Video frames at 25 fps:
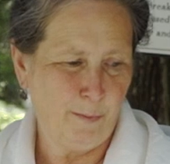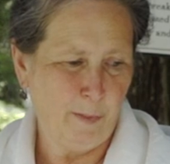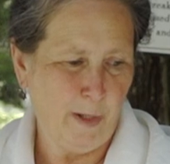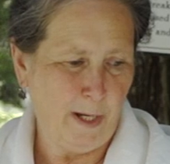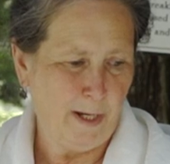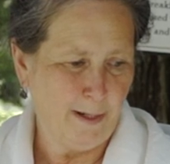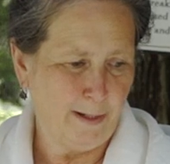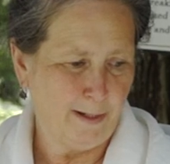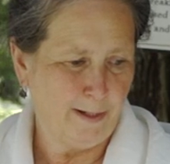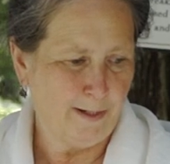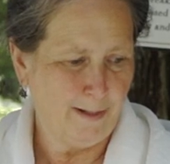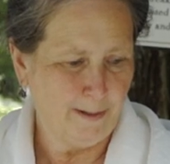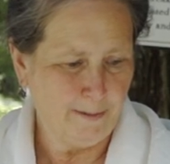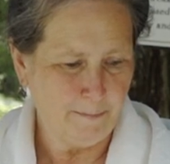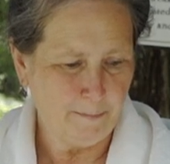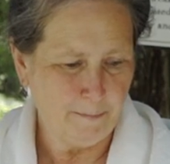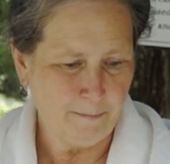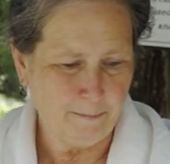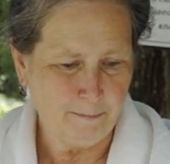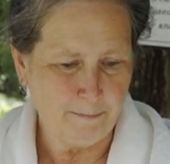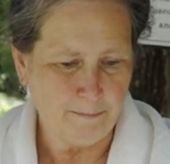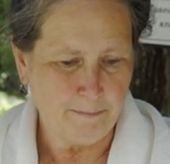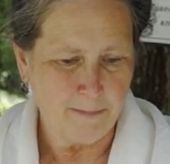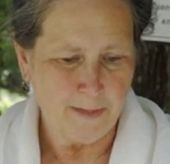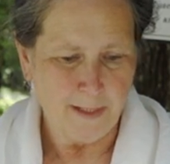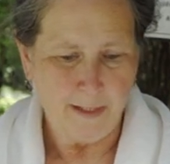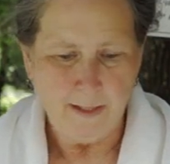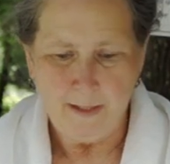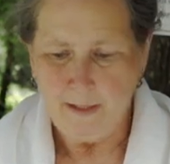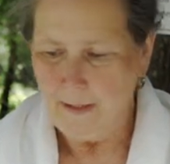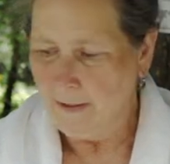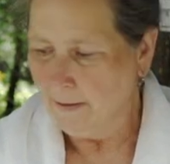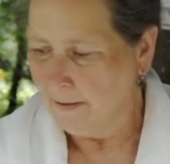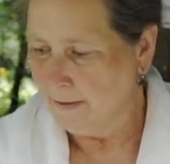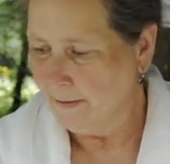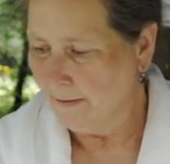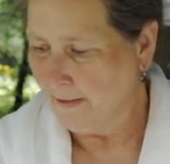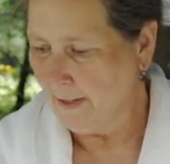bacon.
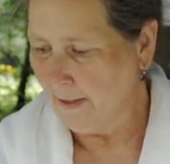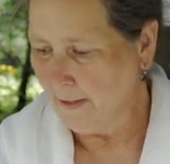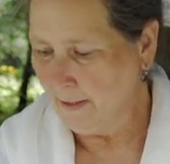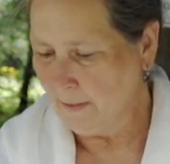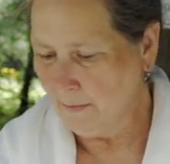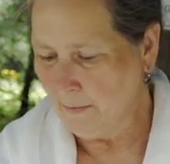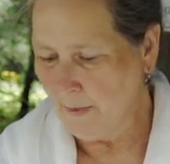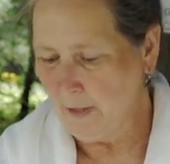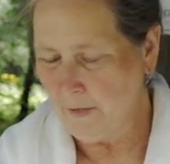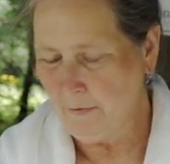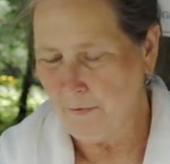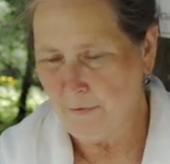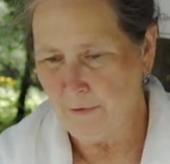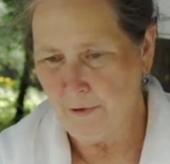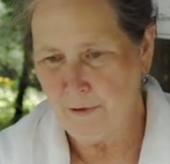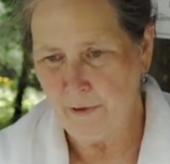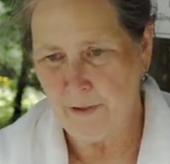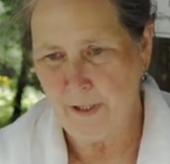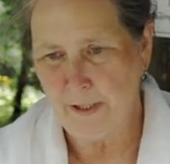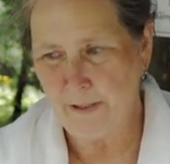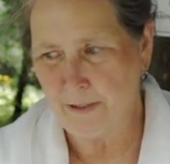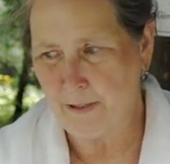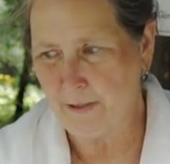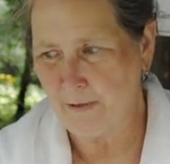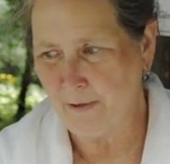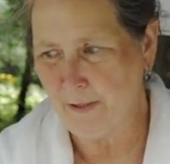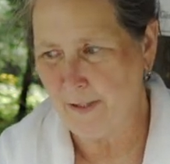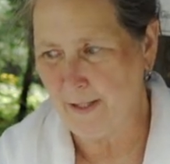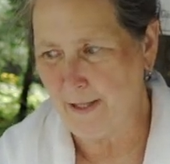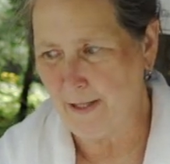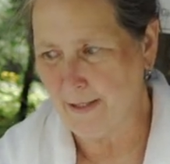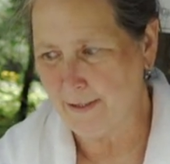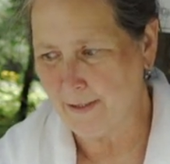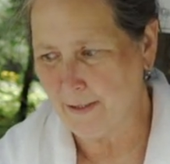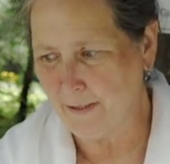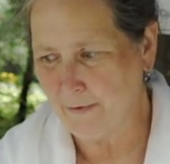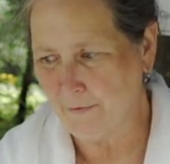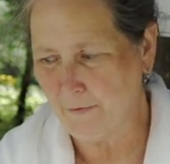So that's my food history
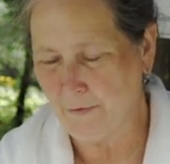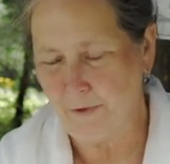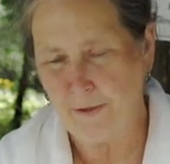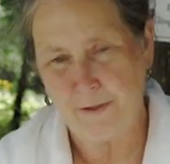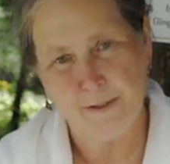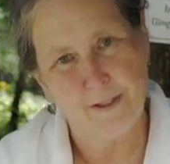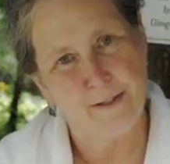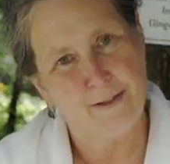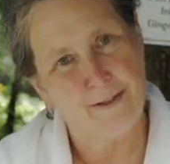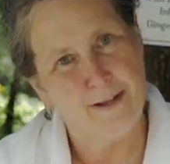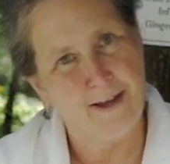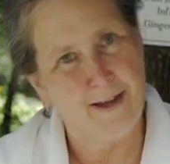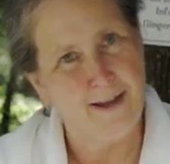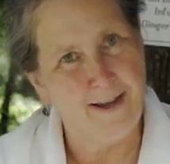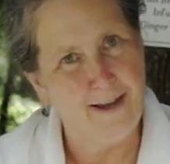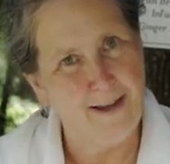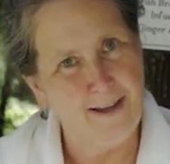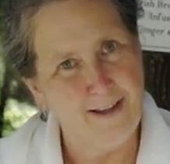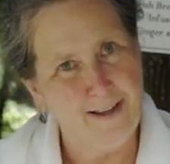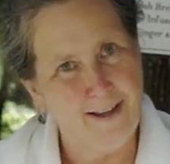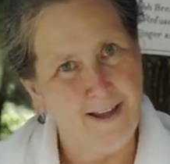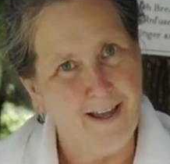lesson for today.